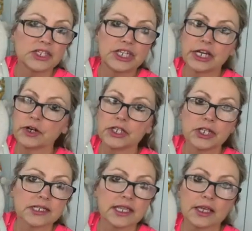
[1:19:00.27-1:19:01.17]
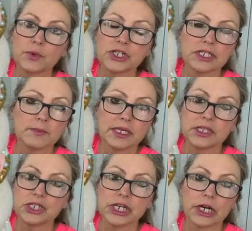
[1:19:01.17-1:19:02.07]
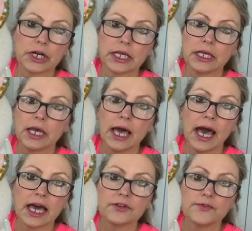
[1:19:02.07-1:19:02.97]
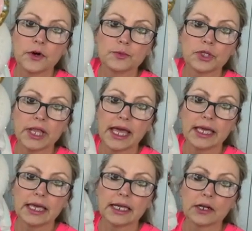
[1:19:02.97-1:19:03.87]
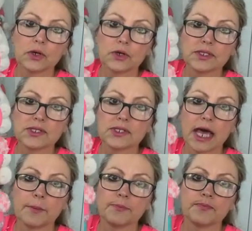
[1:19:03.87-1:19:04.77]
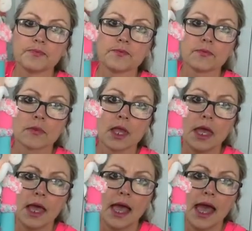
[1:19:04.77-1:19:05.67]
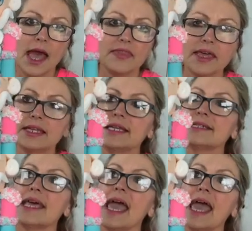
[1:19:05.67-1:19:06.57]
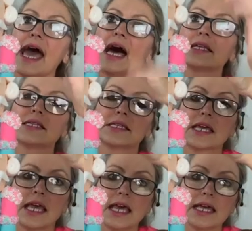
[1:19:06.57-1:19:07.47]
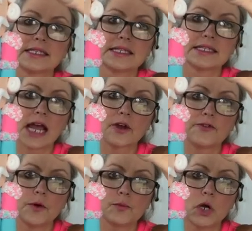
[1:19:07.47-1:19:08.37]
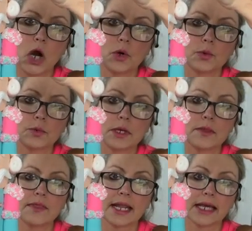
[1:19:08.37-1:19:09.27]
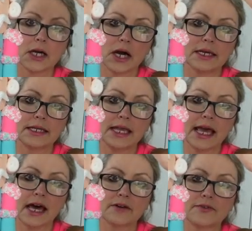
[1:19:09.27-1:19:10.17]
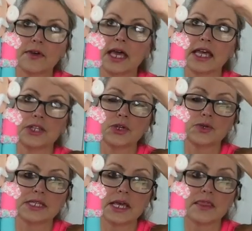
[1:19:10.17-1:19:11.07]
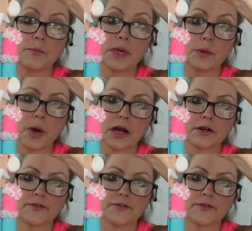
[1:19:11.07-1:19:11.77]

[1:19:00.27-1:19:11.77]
I made the cherry just like we just made the cherry out of foam clay and our gold stem. And then his hat is a styrofoam cone that I cut in half and used the big